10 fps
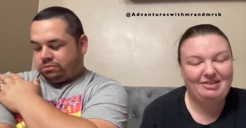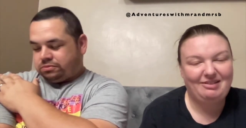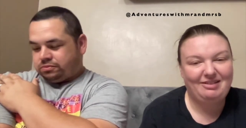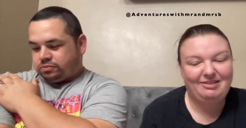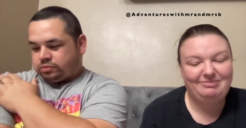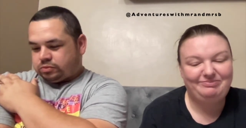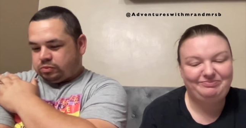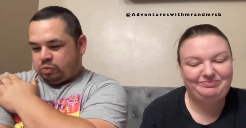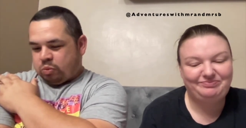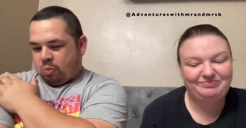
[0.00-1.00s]
Speaker 1: No.
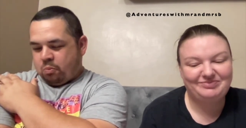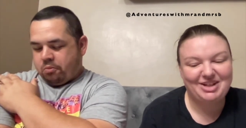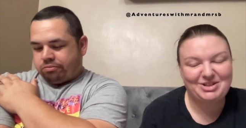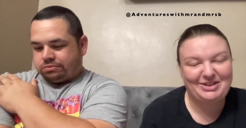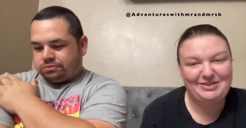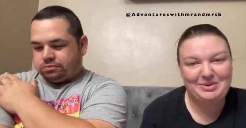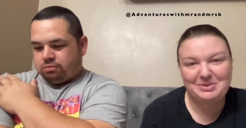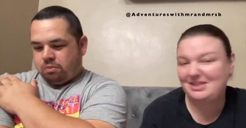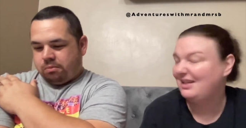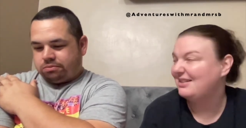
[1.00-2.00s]
I don't even know what to
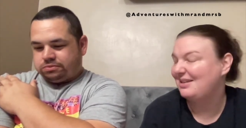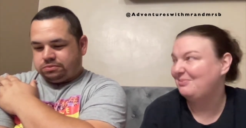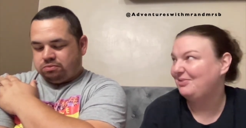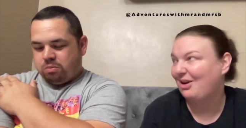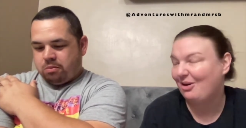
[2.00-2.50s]
say except no.